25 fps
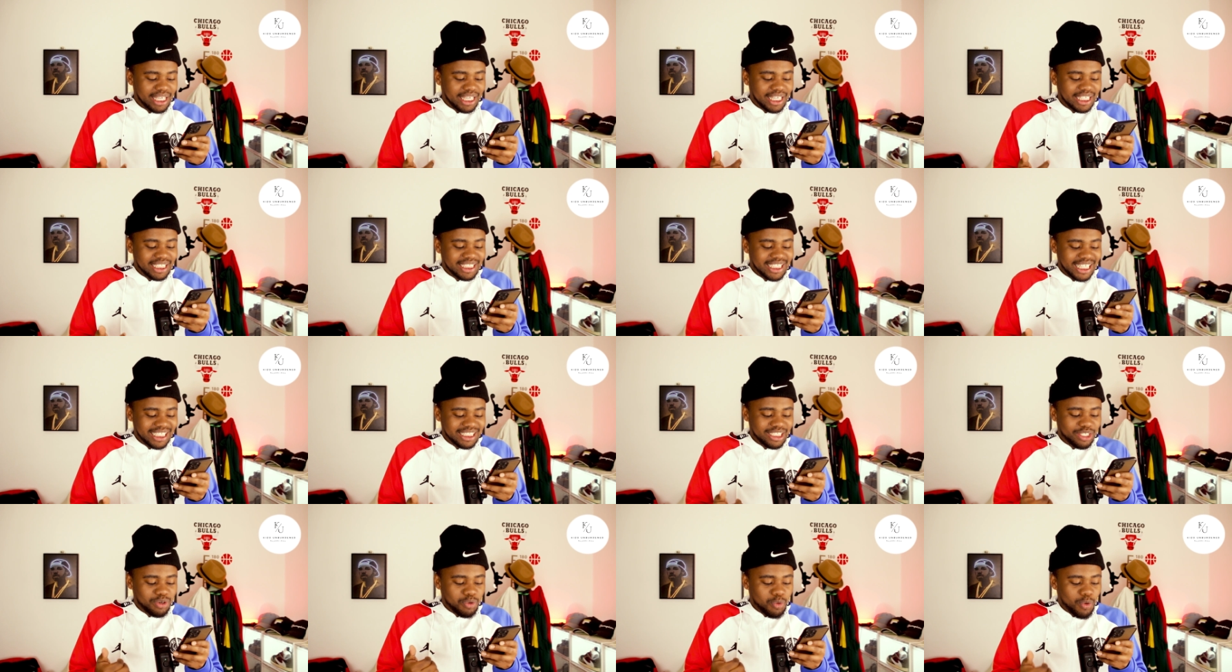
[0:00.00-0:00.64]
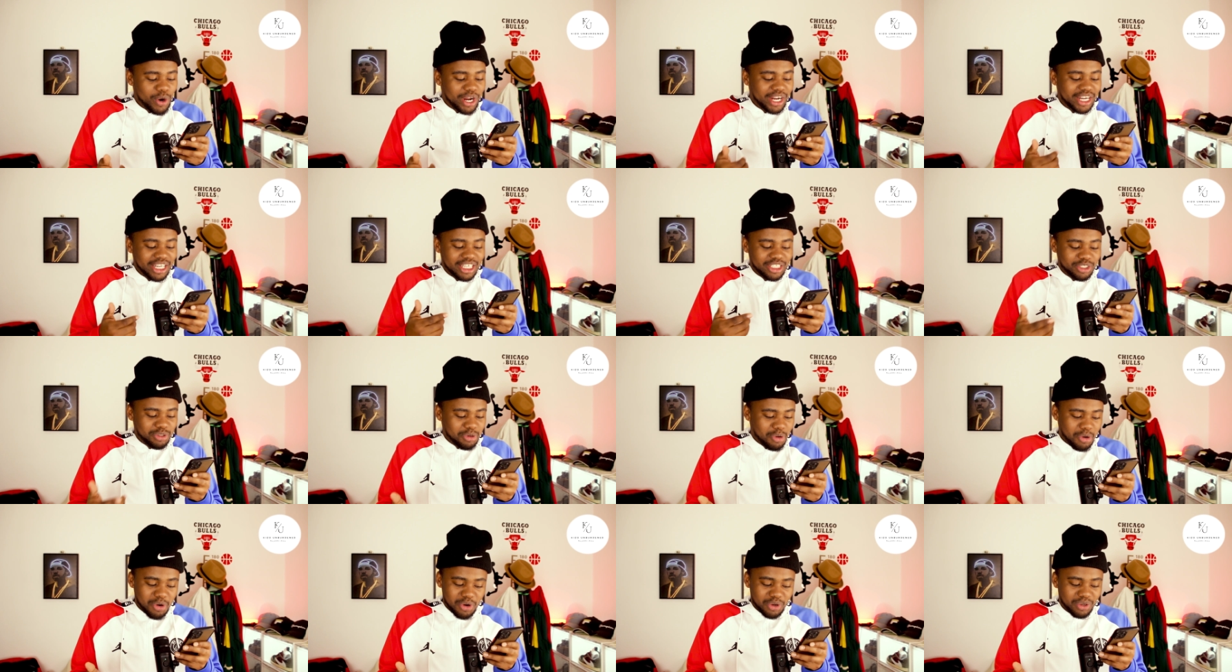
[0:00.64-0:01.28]
It doesn't work
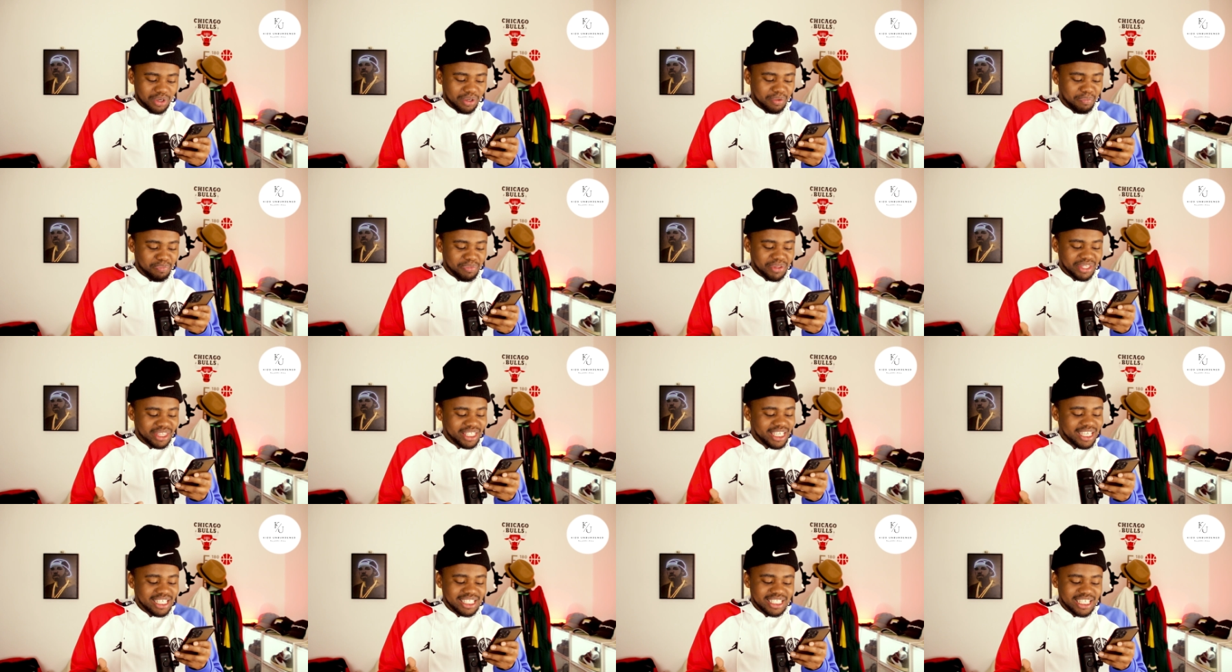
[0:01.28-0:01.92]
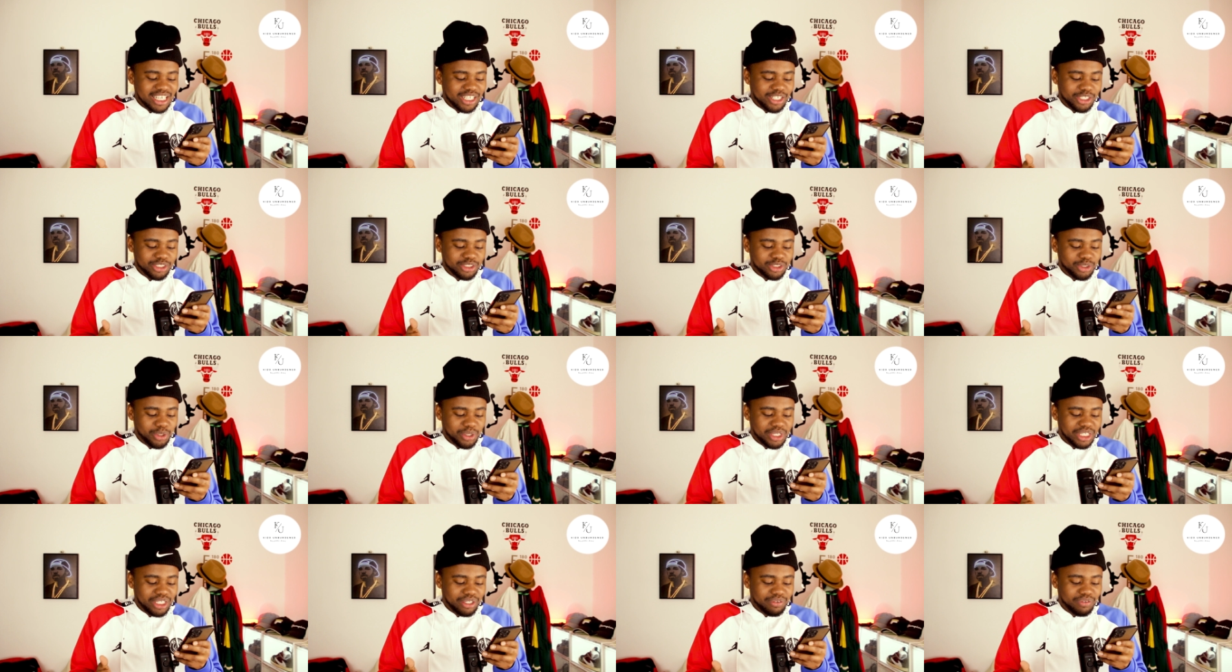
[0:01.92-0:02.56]
at all. These girls
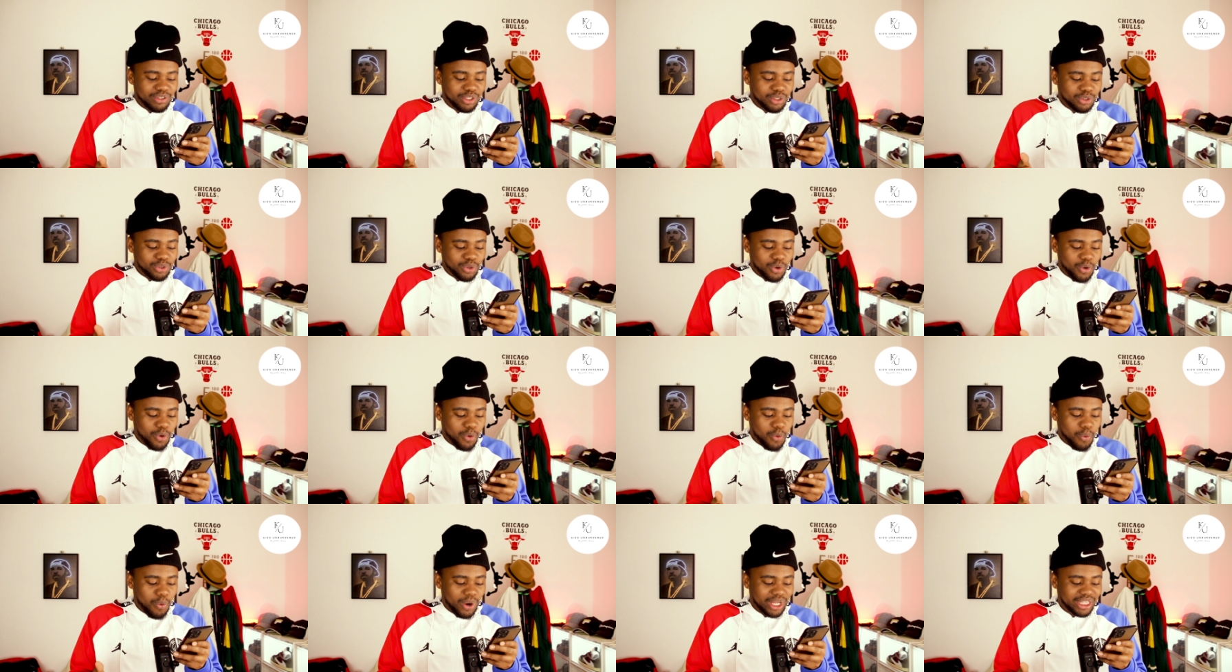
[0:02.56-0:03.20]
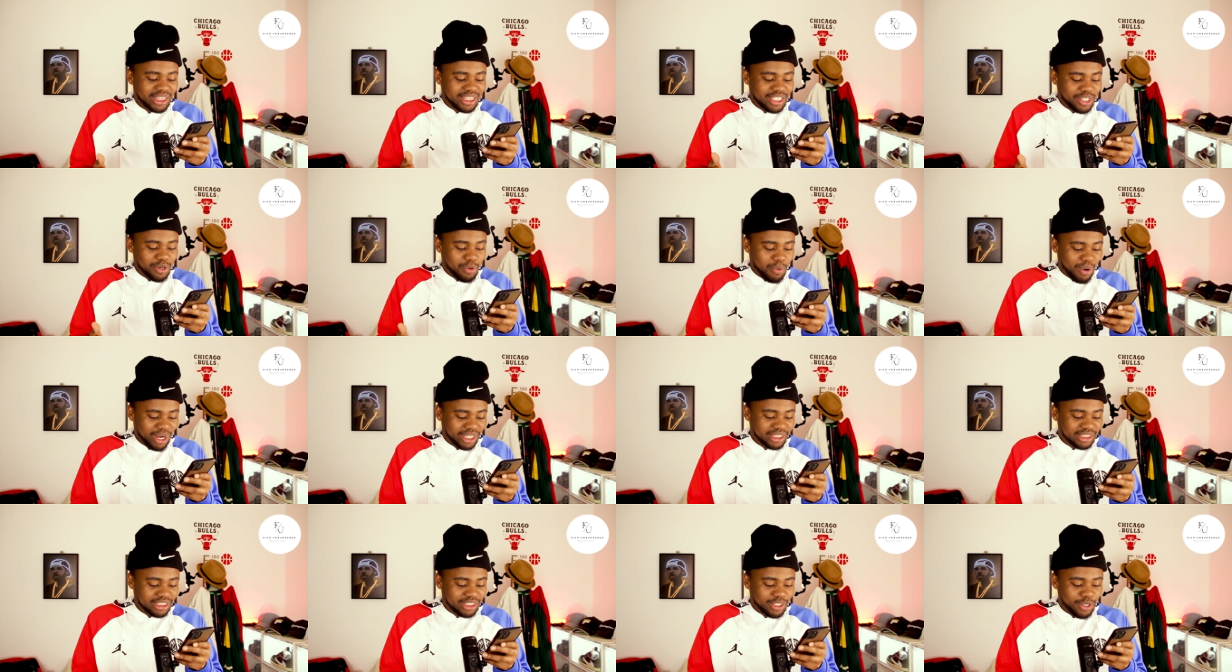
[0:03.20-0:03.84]
don't even know what they
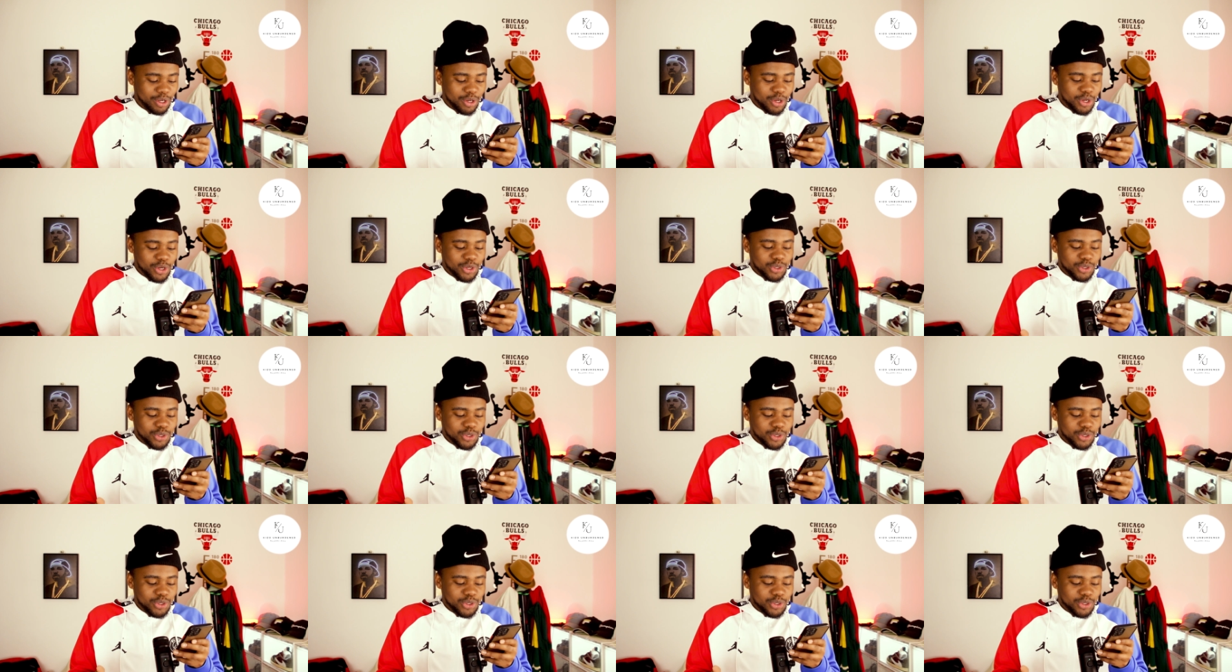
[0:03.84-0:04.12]
want.